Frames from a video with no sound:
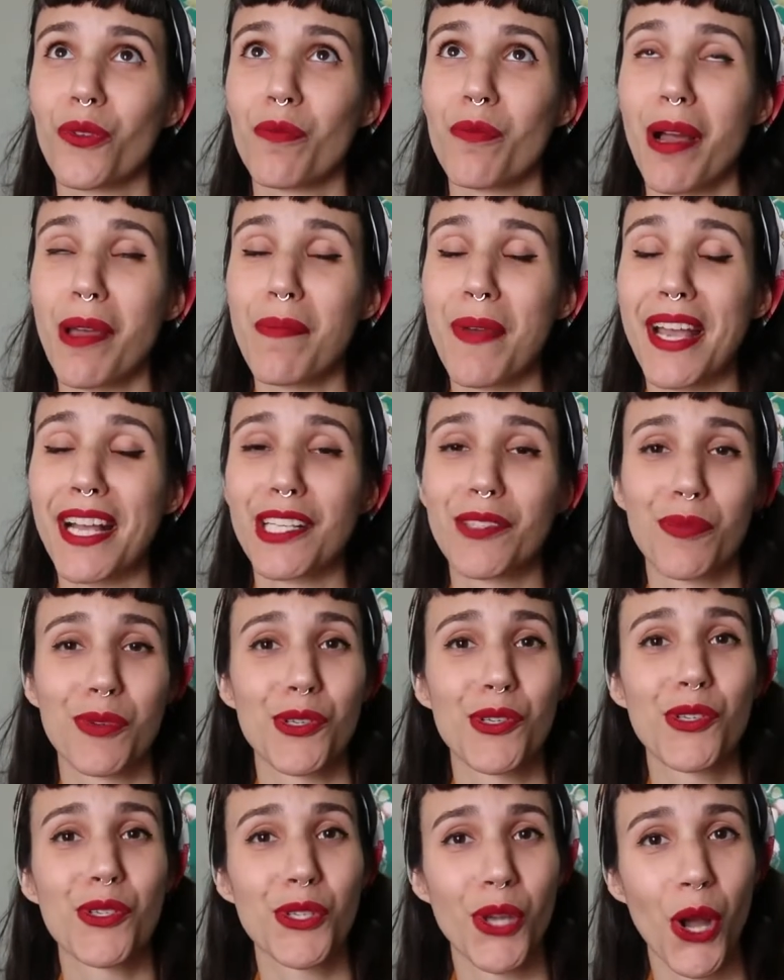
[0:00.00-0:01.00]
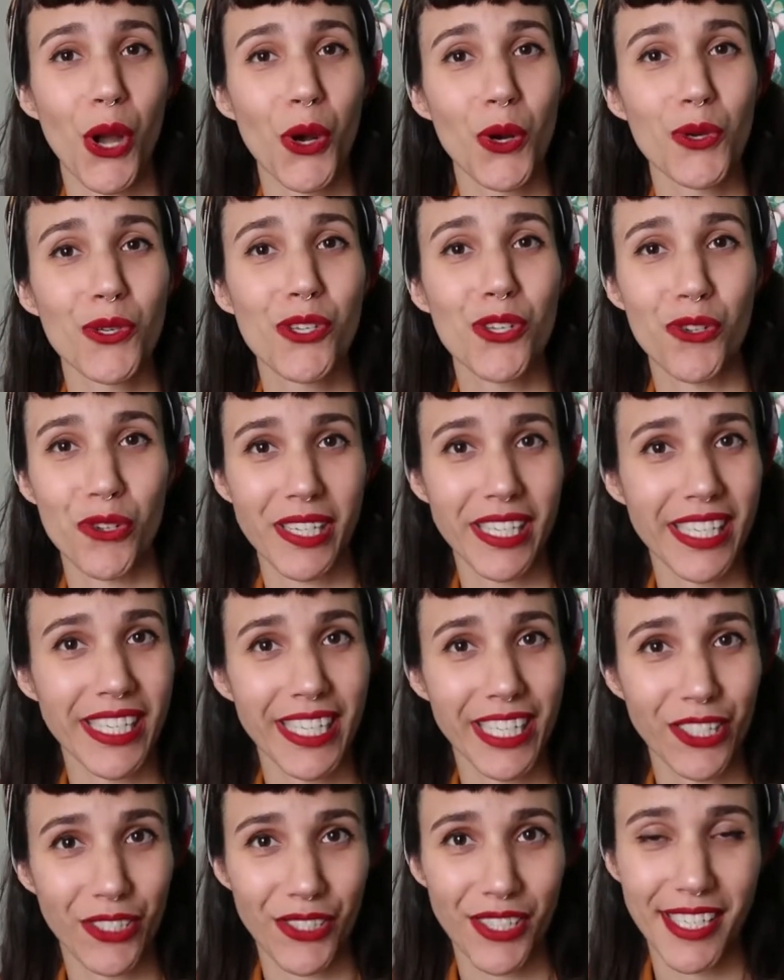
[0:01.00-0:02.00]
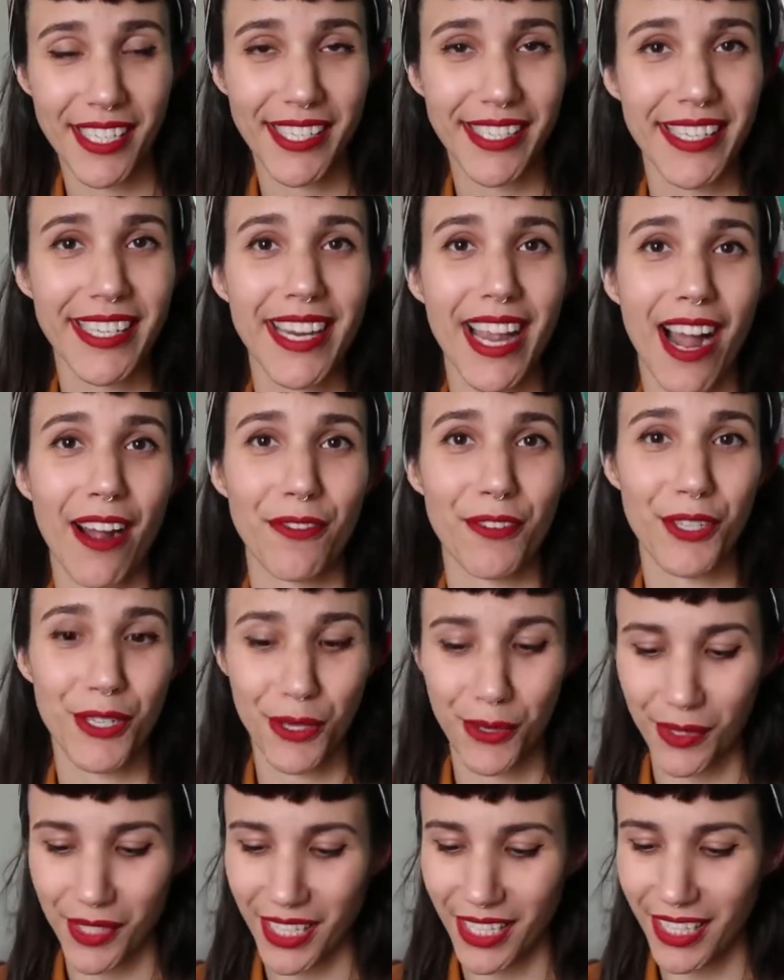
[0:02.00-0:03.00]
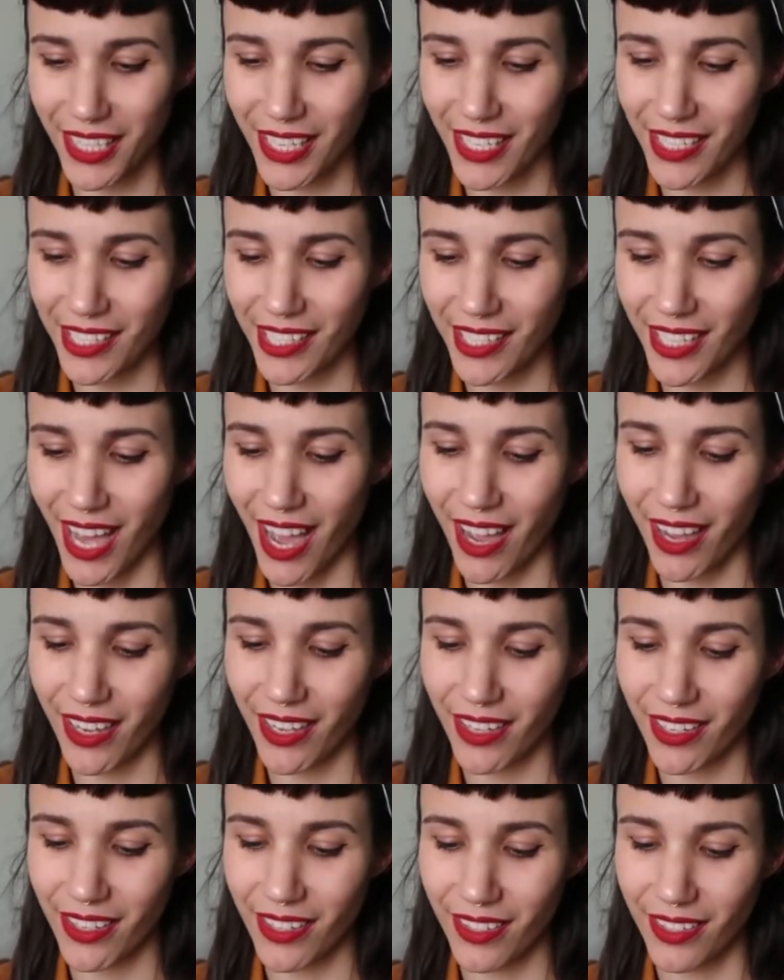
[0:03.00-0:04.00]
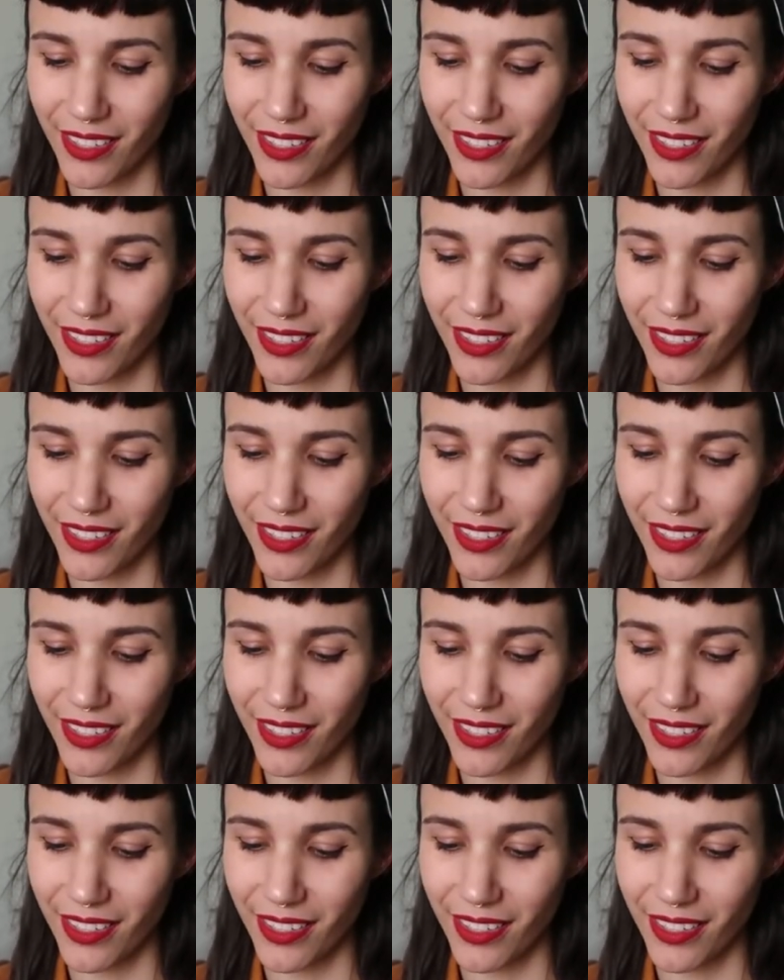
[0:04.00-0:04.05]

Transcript: my bangs were so stringy and greasy after using this that